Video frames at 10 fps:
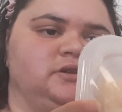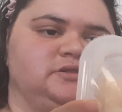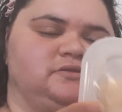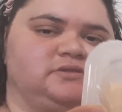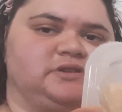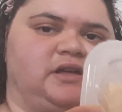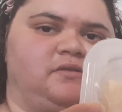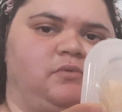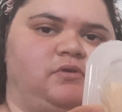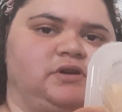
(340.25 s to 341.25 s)
So it's kind
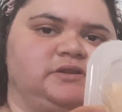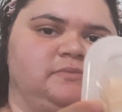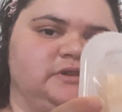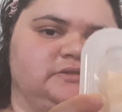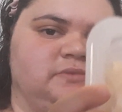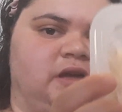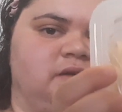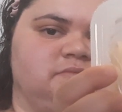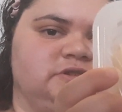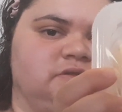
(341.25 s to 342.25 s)
of boring to me sometimes.